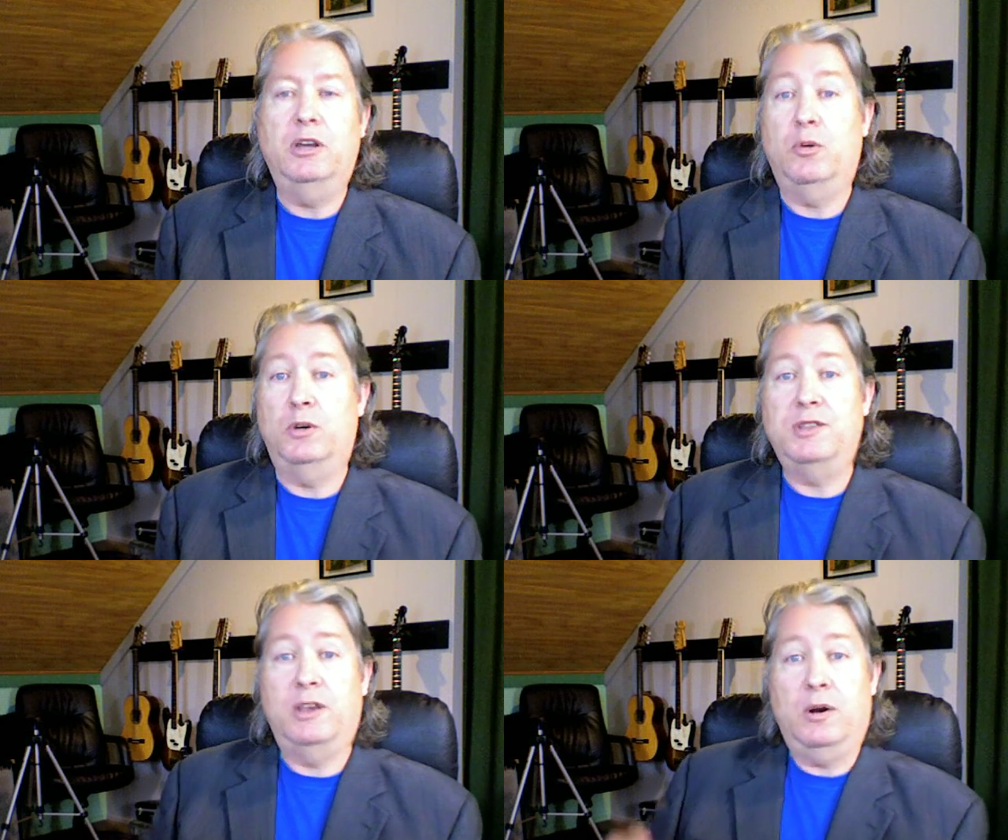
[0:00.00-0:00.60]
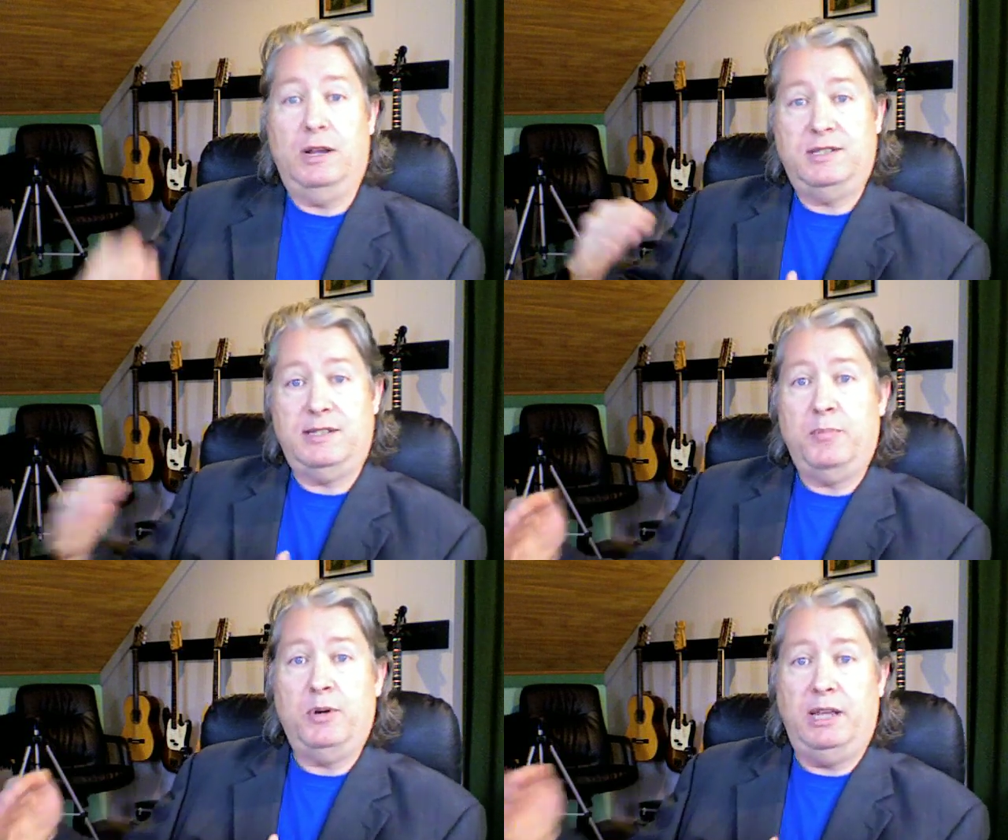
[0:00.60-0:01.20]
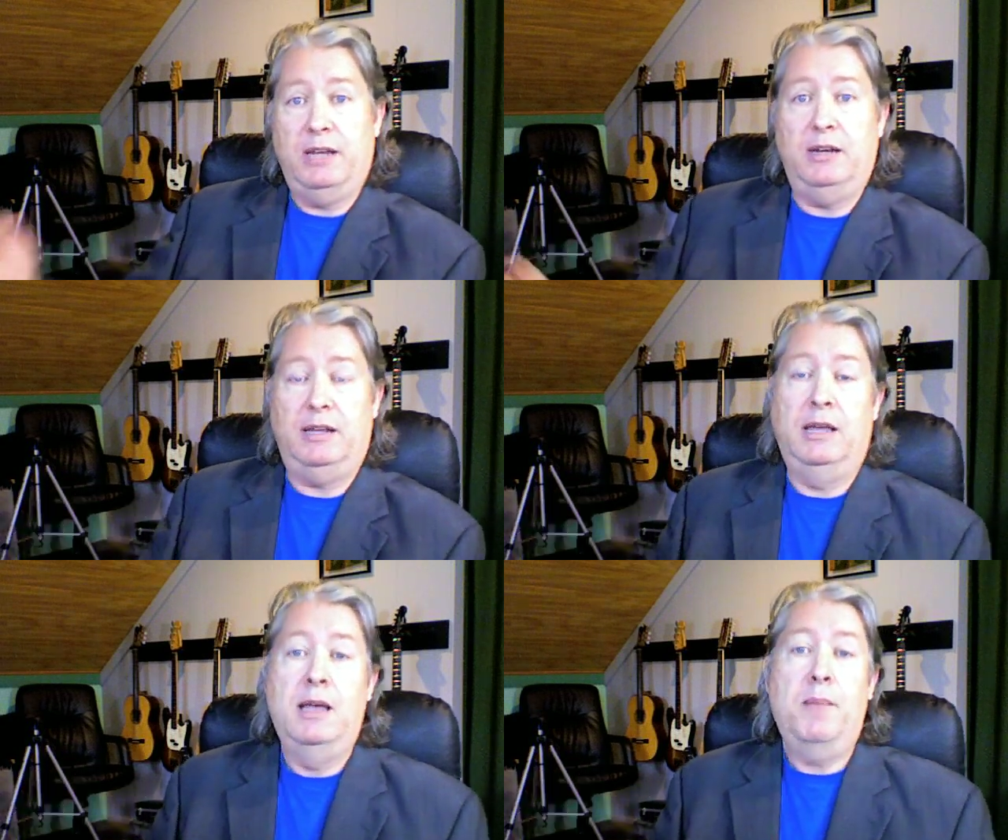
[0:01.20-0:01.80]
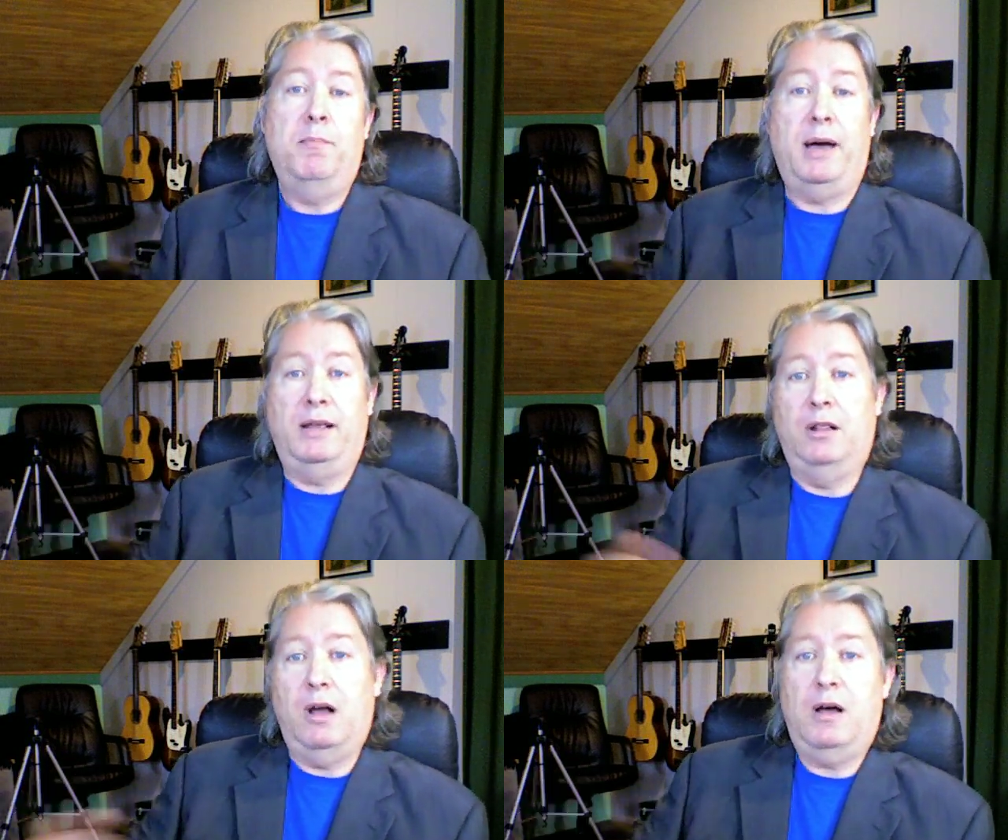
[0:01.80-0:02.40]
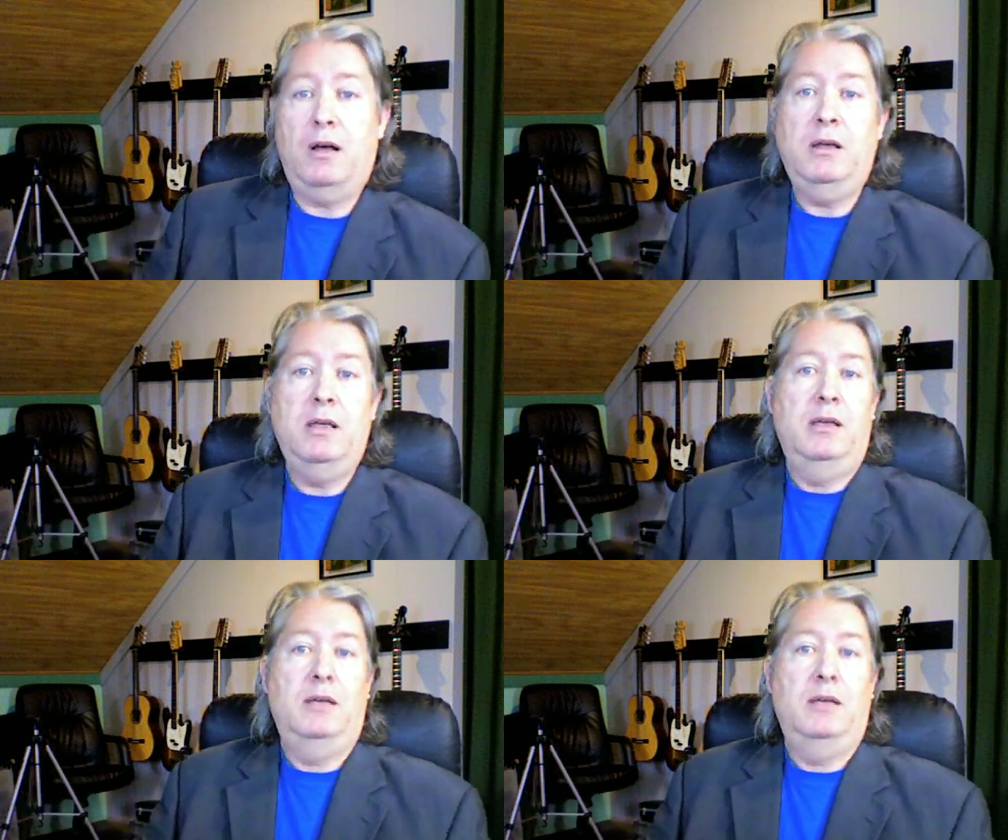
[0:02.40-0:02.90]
In other words, they're a separate entity. By law,